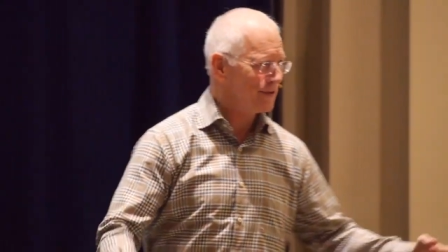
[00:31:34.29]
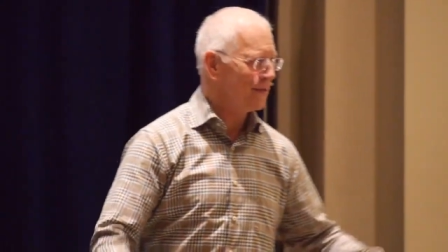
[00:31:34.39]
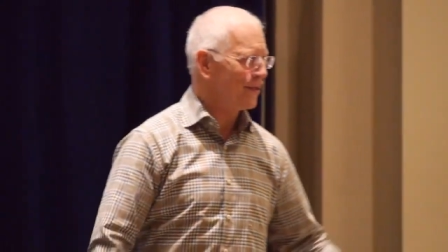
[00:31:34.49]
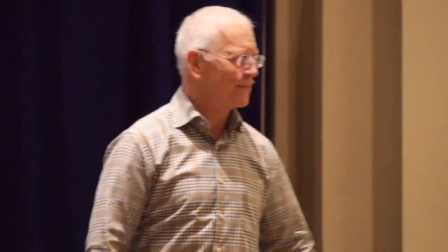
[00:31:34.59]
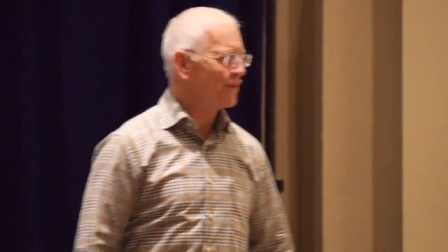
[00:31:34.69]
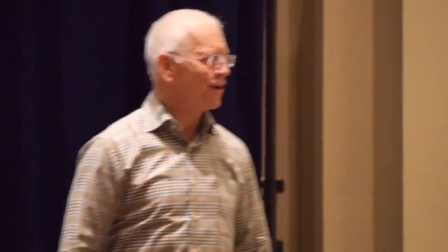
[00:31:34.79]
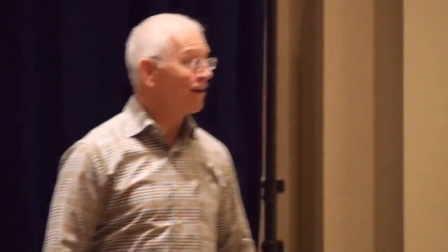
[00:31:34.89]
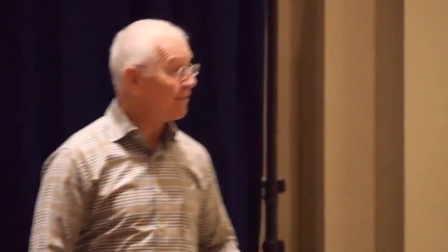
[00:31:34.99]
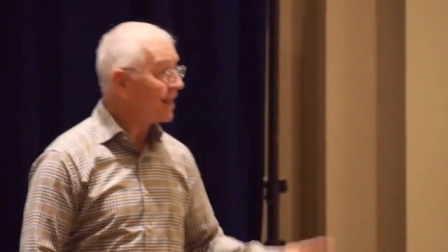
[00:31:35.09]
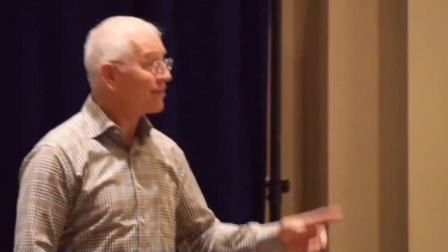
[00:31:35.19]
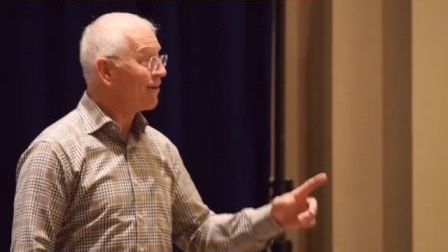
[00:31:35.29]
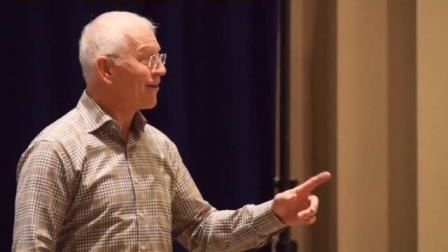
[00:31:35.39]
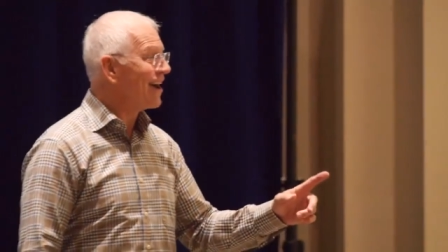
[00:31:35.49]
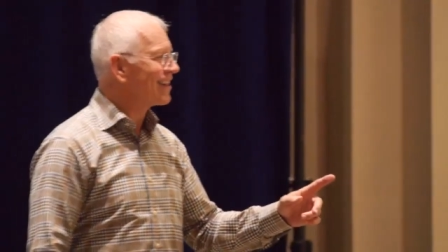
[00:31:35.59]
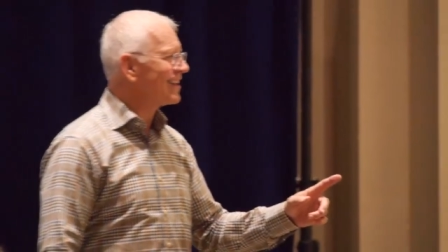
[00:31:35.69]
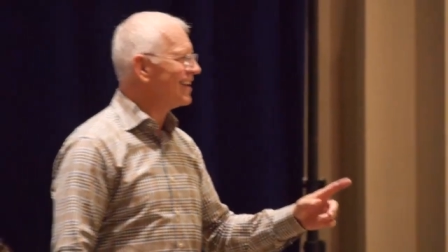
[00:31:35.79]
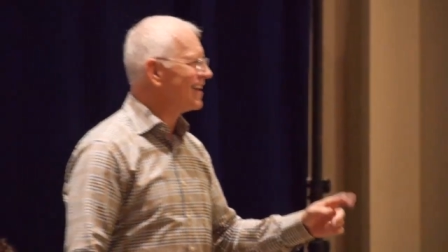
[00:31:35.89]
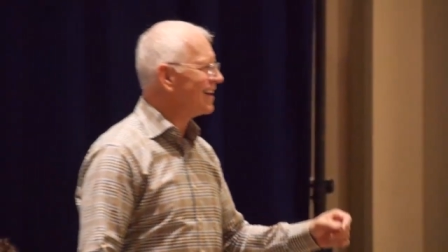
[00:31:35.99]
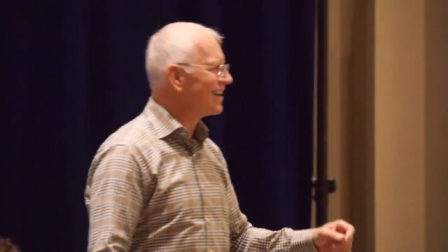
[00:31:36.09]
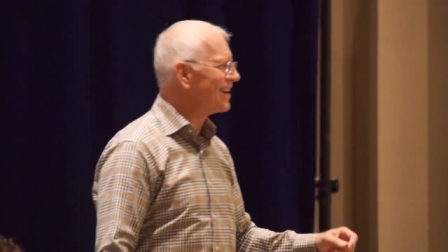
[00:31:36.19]
to this program? That's what we're asking
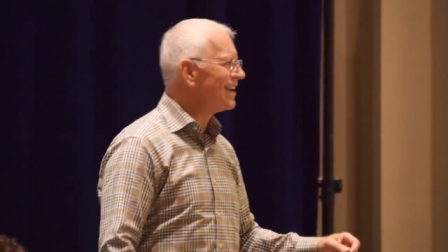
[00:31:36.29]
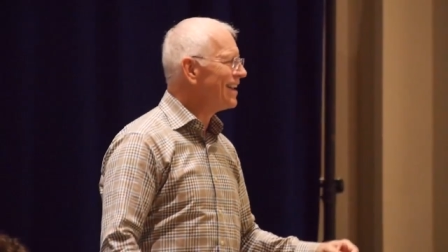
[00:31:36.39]
here.